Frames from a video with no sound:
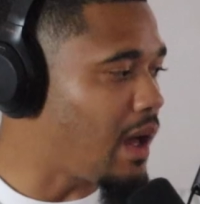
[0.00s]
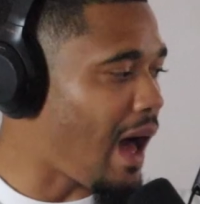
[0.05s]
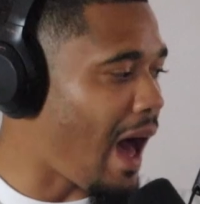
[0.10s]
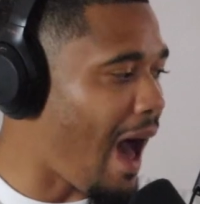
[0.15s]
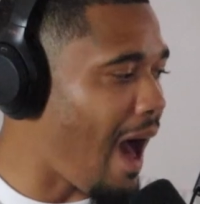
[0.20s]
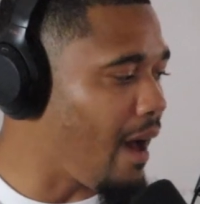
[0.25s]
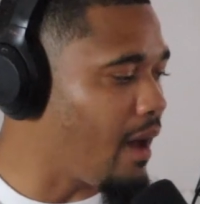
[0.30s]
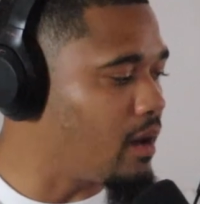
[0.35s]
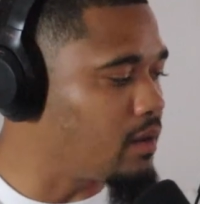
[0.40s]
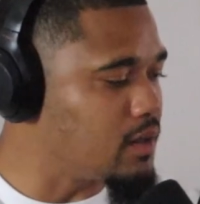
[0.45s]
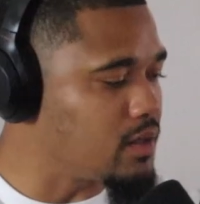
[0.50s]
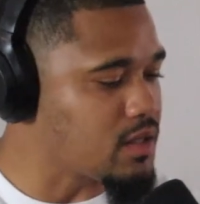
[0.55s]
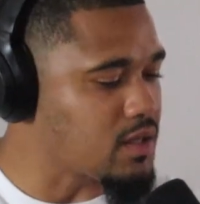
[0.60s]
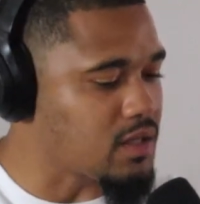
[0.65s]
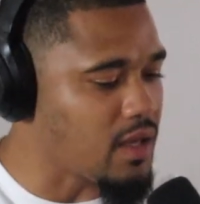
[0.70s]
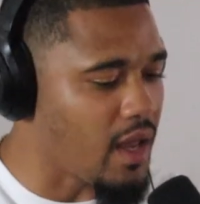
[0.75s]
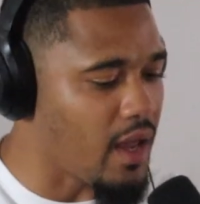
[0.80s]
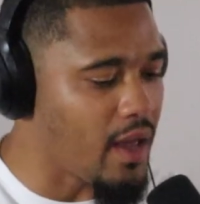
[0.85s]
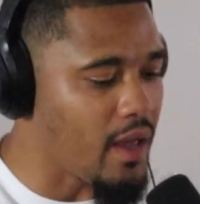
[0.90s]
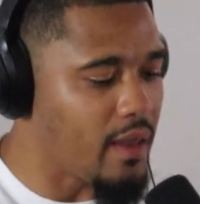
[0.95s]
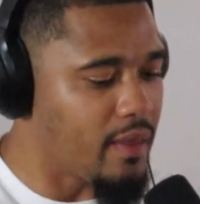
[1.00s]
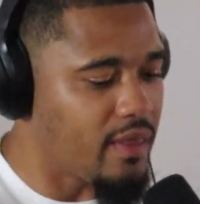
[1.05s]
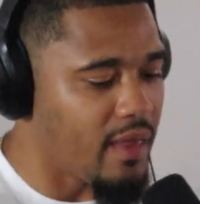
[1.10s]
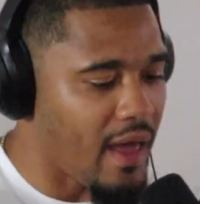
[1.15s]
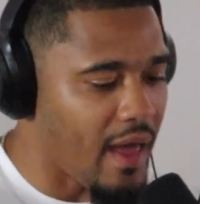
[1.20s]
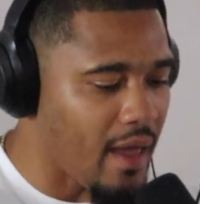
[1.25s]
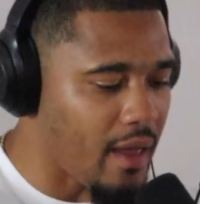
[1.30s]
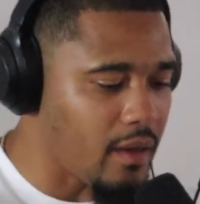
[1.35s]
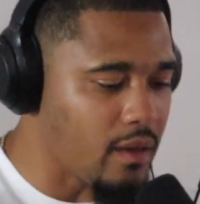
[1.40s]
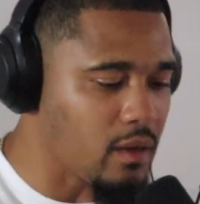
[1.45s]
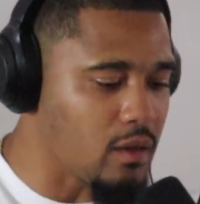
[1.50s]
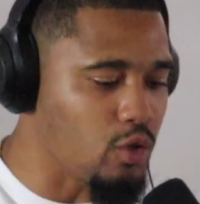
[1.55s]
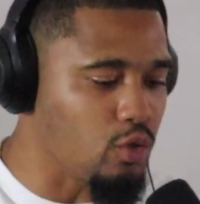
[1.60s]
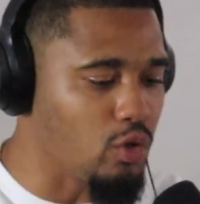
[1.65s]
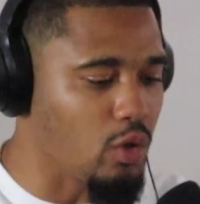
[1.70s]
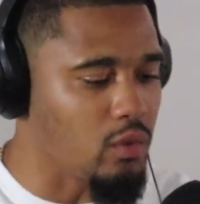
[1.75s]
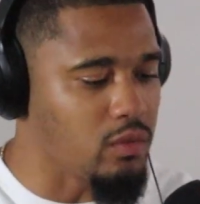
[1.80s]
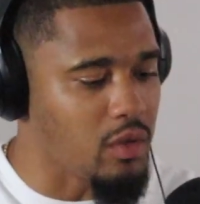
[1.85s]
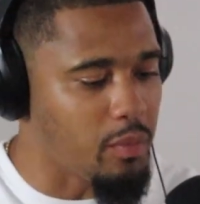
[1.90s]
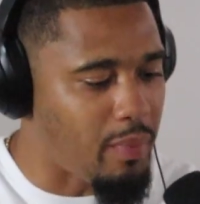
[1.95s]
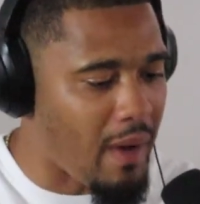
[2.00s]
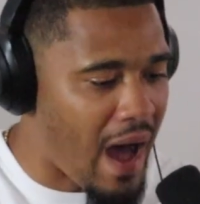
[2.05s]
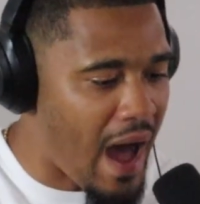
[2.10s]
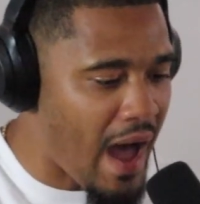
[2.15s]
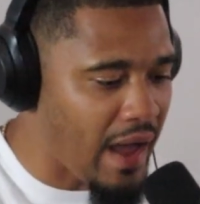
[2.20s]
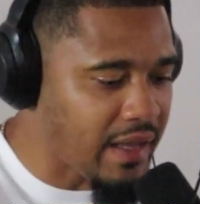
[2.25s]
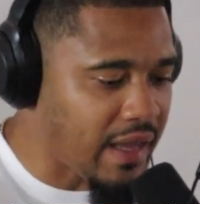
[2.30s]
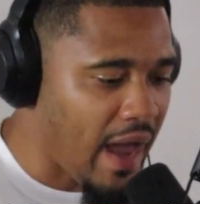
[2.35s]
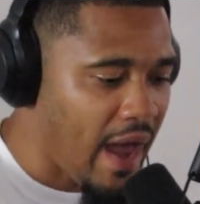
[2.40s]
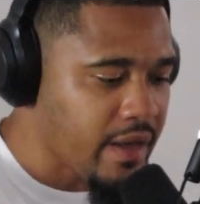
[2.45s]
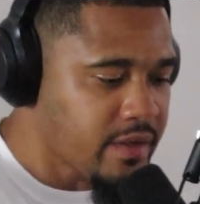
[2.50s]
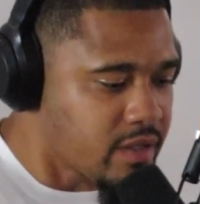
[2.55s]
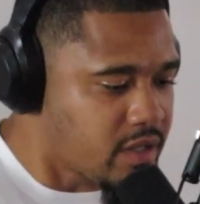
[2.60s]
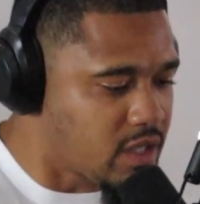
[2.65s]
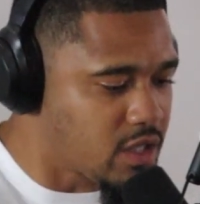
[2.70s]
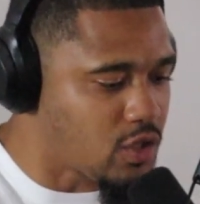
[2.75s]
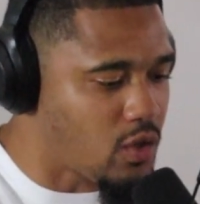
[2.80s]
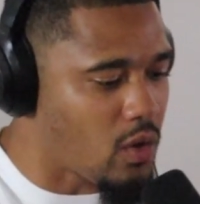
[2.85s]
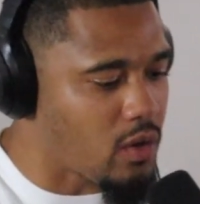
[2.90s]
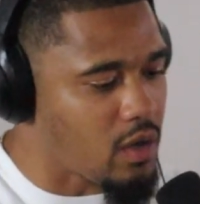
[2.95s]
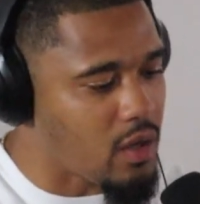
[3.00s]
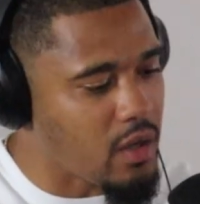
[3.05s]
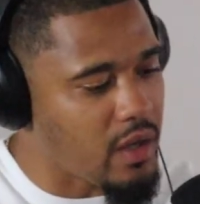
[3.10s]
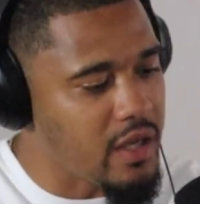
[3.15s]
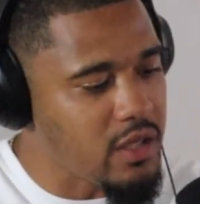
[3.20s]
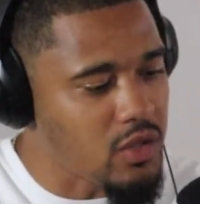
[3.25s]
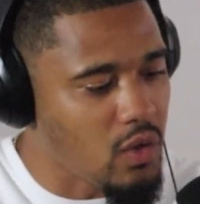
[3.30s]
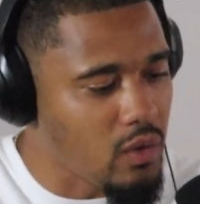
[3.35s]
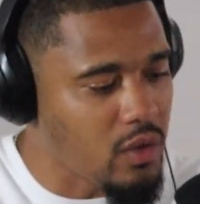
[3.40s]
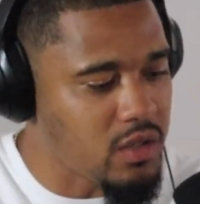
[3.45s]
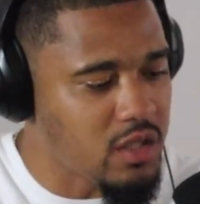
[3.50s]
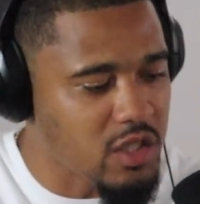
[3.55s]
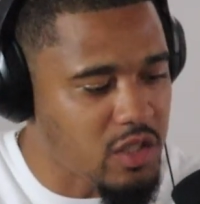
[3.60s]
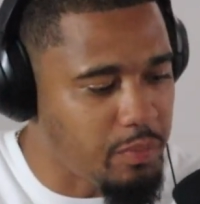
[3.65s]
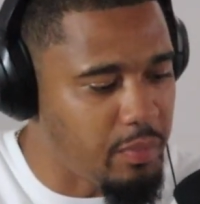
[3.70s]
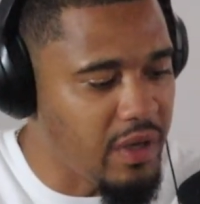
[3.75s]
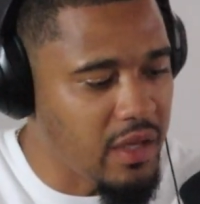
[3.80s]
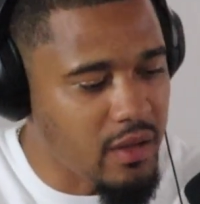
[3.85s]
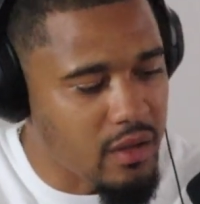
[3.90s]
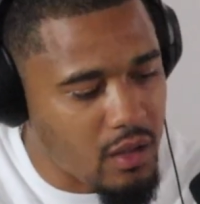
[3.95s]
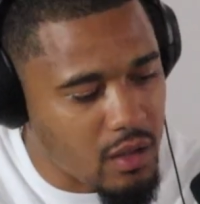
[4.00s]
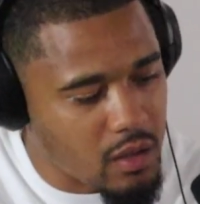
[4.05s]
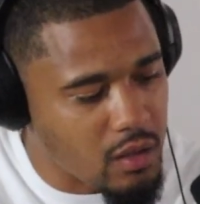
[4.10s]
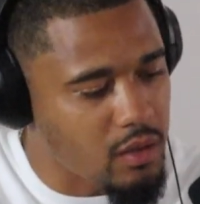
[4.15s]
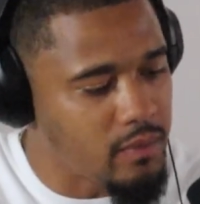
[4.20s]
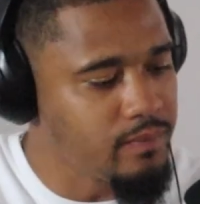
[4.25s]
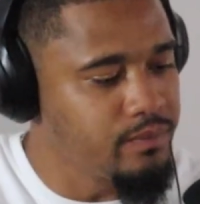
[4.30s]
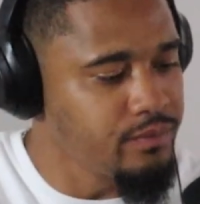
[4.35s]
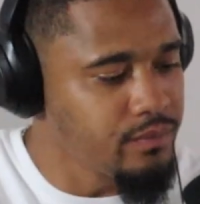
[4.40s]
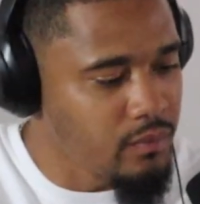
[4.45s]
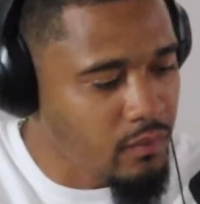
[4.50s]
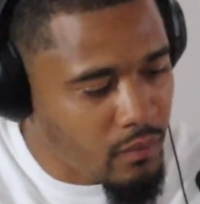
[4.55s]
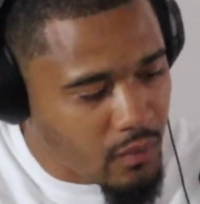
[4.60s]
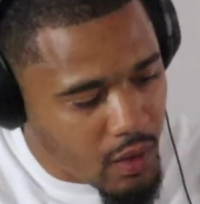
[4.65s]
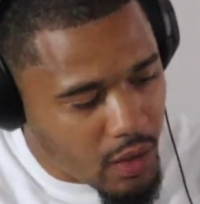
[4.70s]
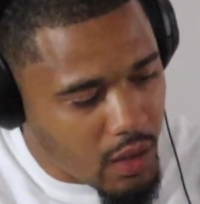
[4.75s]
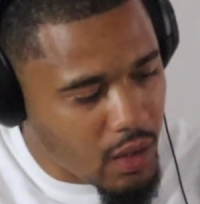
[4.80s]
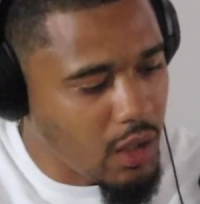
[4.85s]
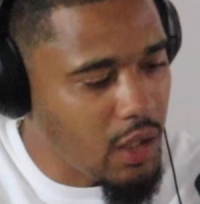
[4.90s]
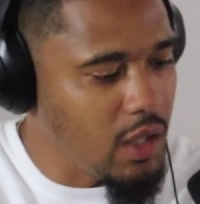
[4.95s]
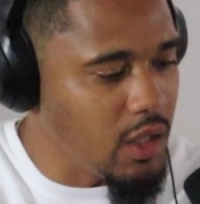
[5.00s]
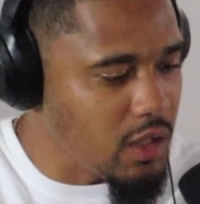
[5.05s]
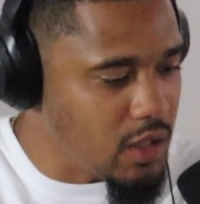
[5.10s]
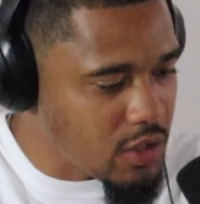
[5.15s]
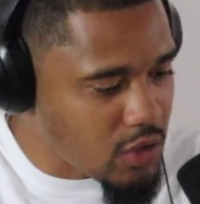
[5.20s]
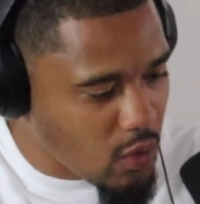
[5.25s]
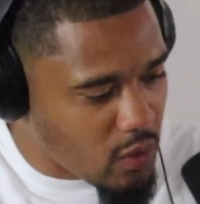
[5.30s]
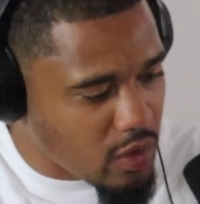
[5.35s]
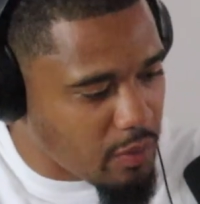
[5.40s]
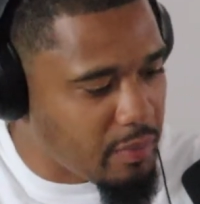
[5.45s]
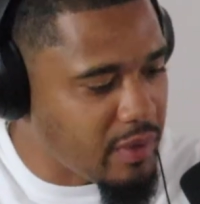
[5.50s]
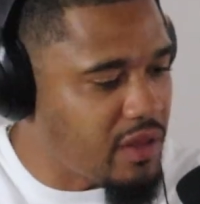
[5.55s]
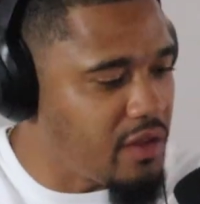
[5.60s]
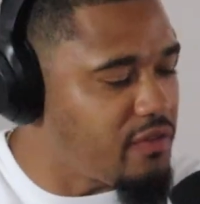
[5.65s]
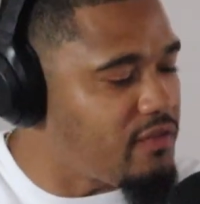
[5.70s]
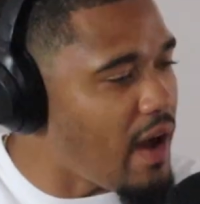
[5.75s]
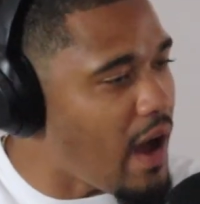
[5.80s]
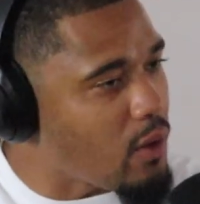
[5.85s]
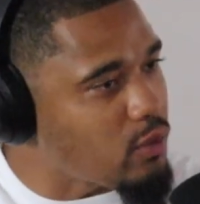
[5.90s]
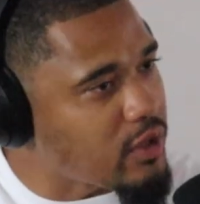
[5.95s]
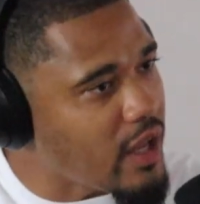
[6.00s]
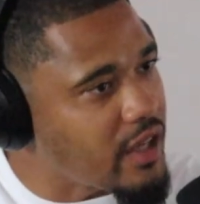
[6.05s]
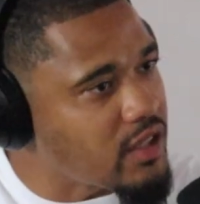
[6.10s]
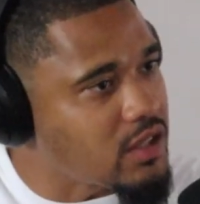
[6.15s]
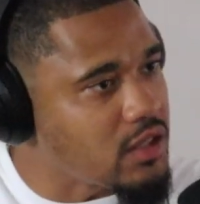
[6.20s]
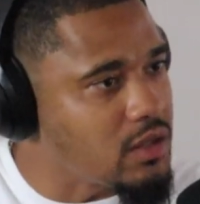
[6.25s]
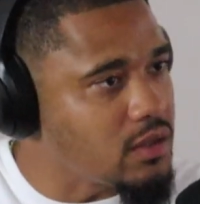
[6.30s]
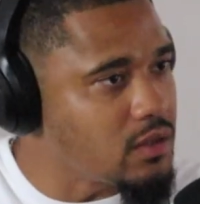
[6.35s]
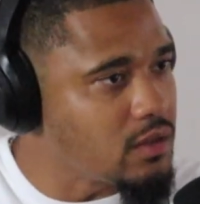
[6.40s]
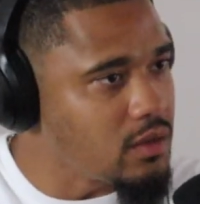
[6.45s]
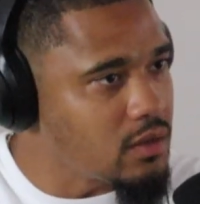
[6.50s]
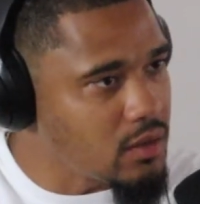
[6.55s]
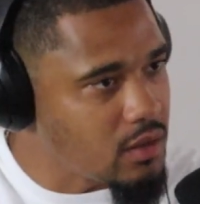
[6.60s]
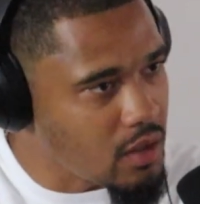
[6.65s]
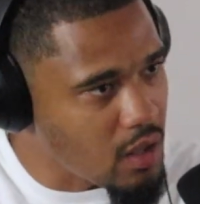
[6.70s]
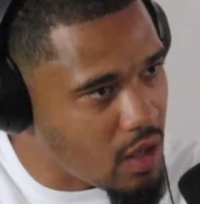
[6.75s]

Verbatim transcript: I understand that you know the podcast is just gonna it's gonna just be the it's gonna be the foundation right.